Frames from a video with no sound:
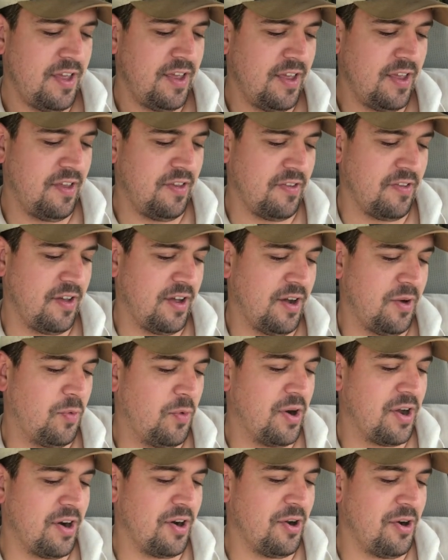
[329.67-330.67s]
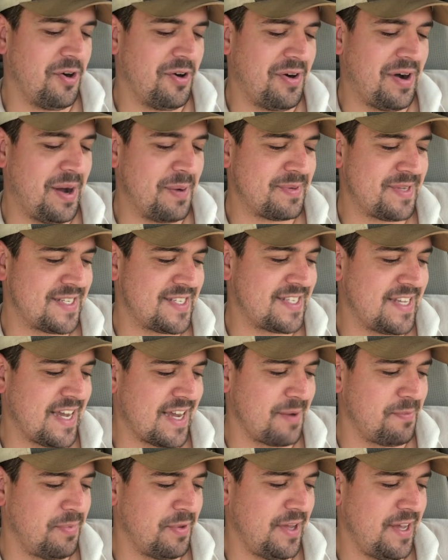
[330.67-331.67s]
Is 1-0 up to
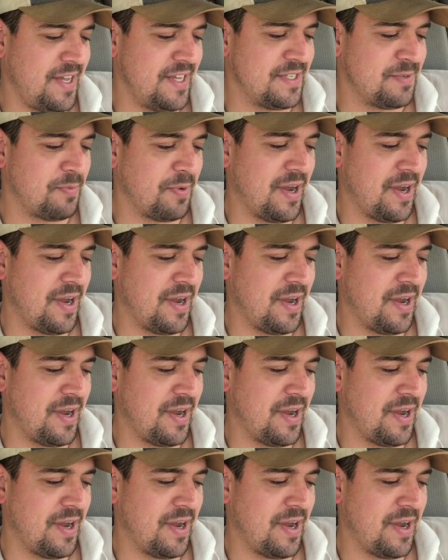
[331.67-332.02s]
second place.